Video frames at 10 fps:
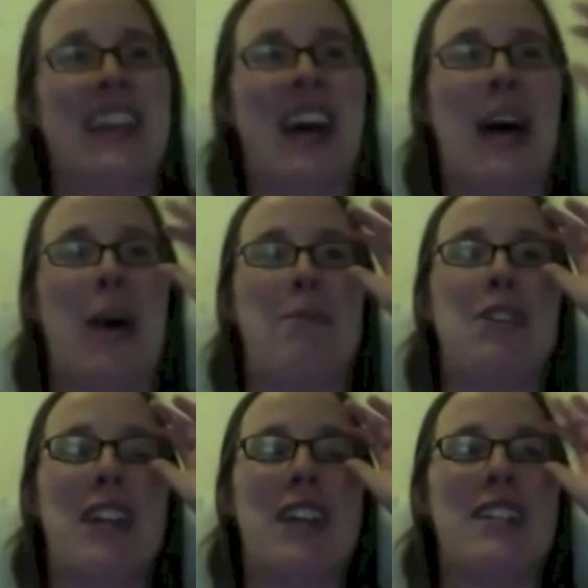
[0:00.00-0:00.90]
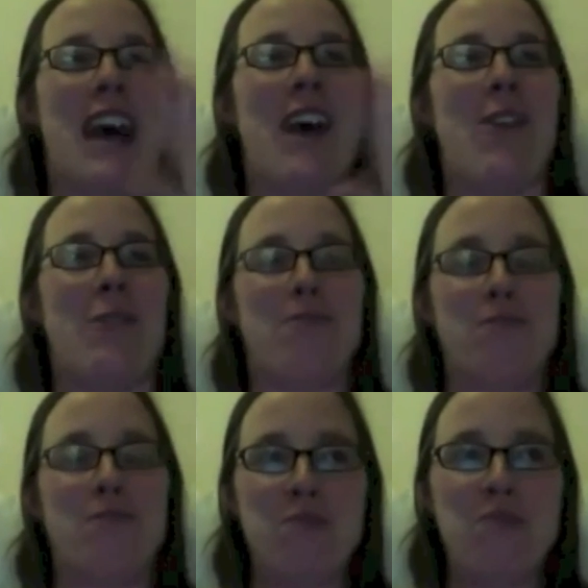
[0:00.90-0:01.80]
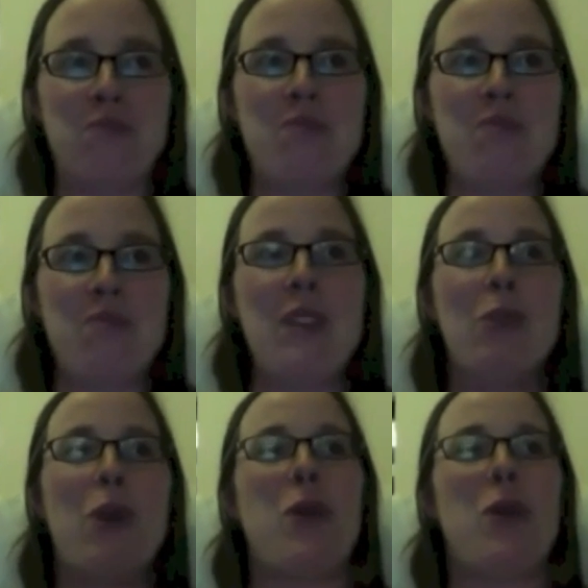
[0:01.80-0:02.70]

um, shut down the road